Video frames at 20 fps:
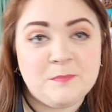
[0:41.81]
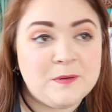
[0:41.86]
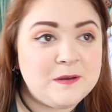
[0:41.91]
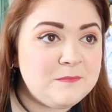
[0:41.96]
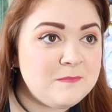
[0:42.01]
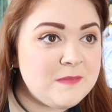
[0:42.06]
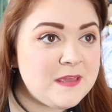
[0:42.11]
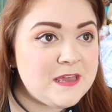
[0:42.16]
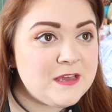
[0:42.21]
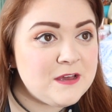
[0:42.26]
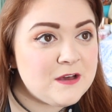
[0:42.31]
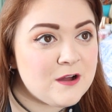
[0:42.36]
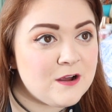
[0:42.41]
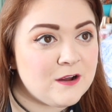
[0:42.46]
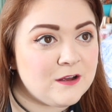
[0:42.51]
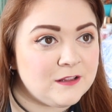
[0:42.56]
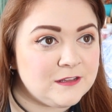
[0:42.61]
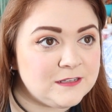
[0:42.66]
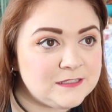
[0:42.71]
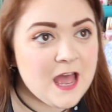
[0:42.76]
But Mean
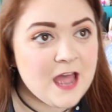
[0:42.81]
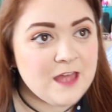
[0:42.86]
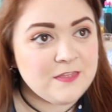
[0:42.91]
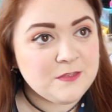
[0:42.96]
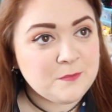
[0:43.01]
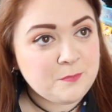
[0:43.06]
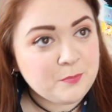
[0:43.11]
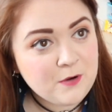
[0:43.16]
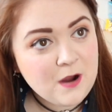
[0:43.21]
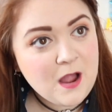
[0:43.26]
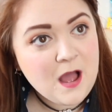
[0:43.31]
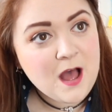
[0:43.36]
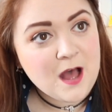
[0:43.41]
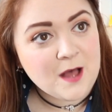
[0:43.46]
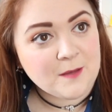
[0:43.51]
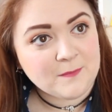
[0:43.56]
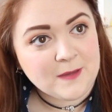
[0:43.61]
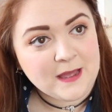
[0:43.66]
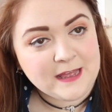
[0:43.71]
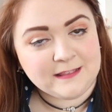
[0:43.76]
Girls and The
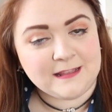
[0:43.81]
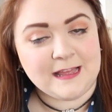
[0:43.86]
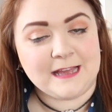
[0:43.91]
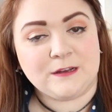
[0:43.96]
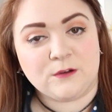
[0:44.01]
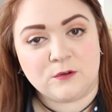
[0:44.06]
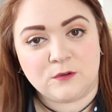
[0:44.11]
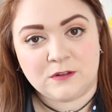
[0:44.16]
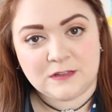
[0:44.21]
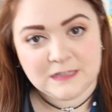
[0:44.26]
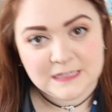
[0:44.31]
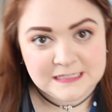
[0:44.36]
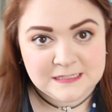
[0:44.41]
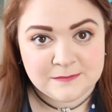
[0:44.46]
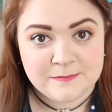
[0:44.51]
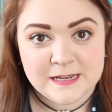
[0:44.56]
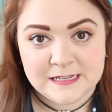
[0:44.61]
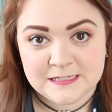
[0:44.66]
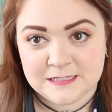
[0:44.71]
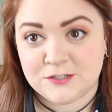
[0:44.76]
Prom. And like like all these
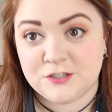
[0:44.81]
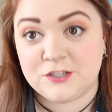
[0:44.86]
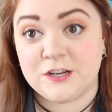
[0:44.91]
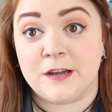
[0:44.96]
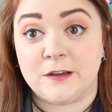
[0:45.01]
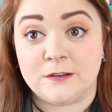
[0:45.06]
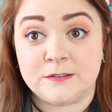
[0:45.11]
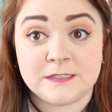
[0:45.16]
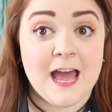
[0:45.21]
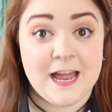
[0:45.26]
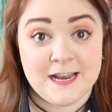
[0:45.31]
amazing shows.